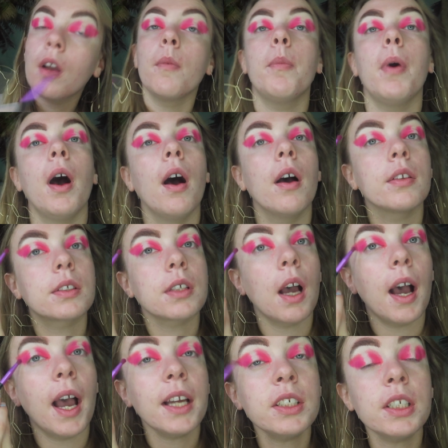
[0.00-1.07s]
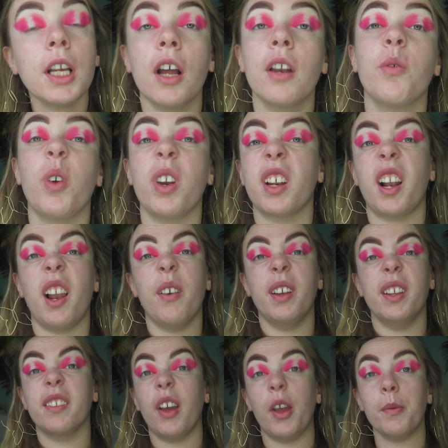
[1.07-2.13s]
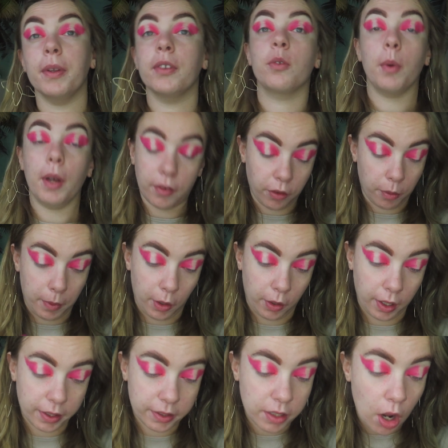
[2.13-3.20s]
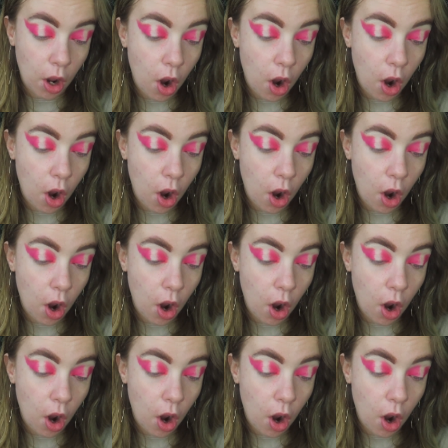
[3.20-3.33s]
But I actually kind of wanted Chloe and Toby to win, to be honest.